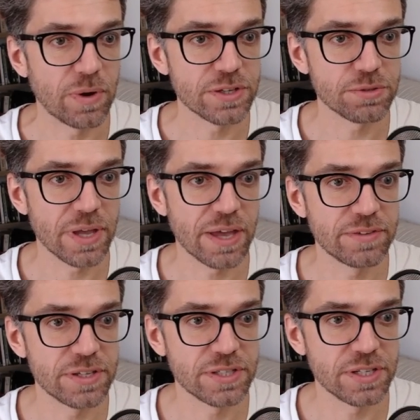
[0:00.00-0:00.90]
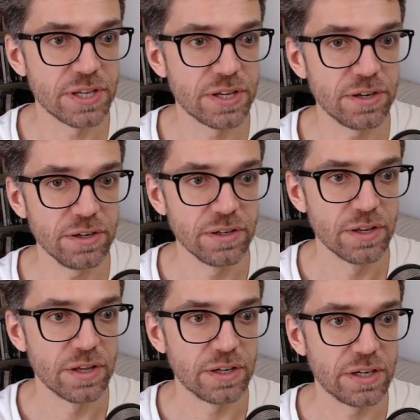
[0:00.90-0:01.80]
once we have this in here,
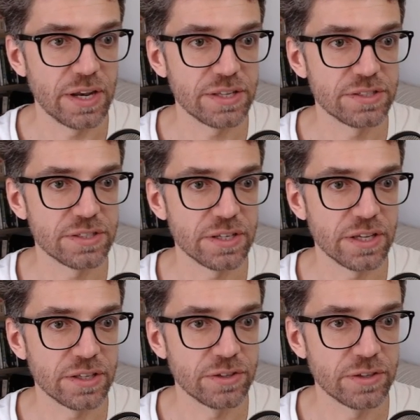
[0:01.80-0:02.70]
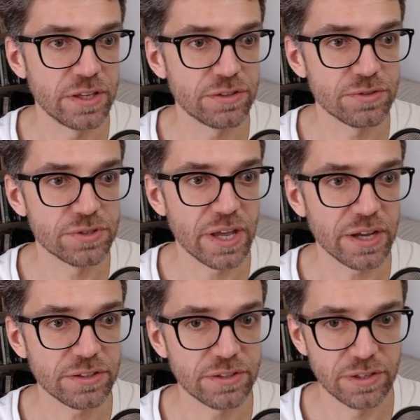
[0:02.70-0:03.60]
let's
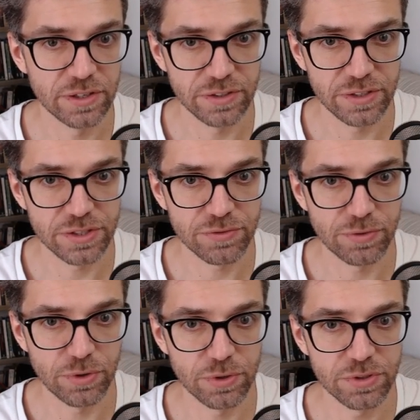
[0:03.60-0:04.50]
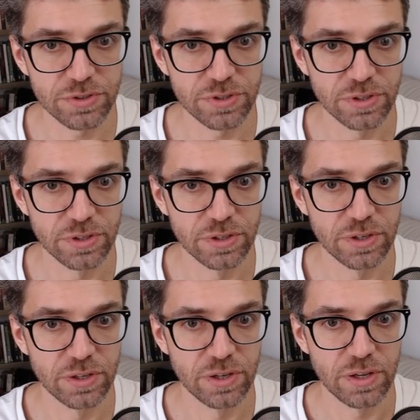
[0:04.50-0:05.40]
intersect these floors,
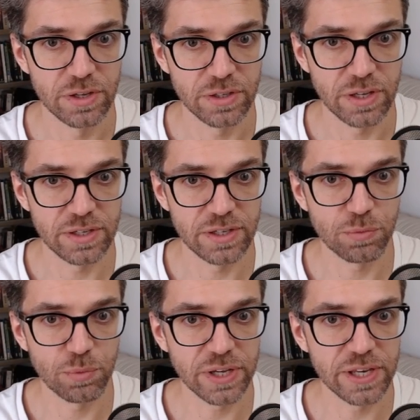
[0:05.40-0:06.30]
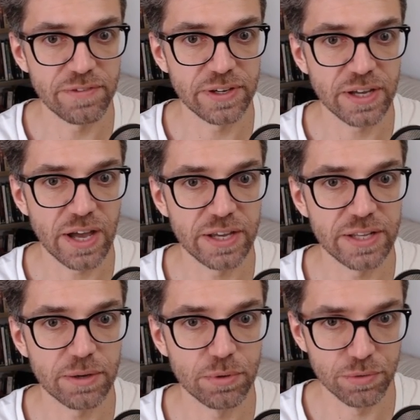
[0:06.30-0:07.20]
and we can even
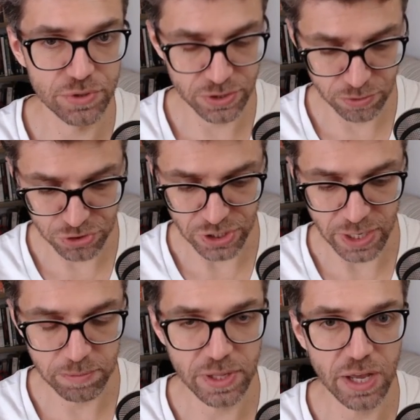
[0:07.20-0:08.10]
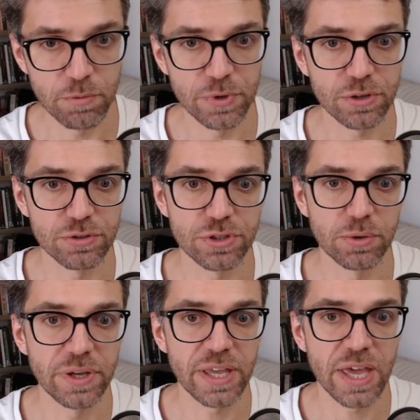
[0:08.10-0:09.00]
hide our original shape now because
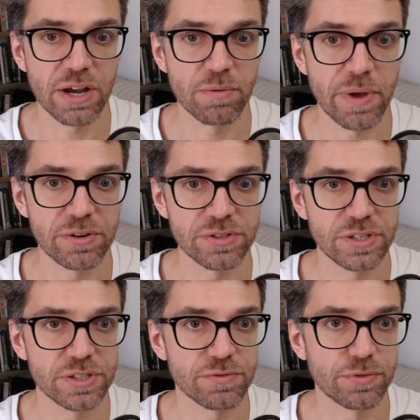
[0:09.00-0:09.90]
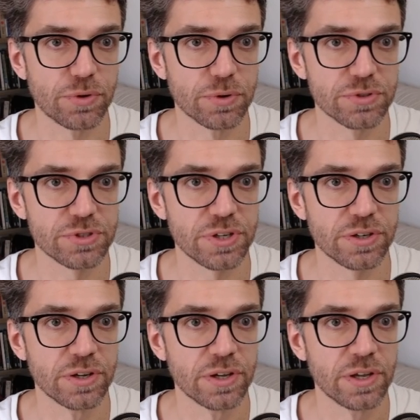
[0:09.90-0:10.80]
all we care about is these floors
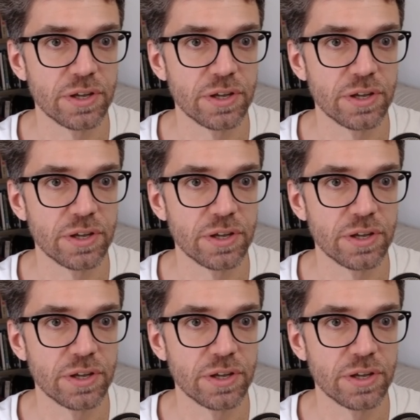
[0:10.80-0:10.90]
here.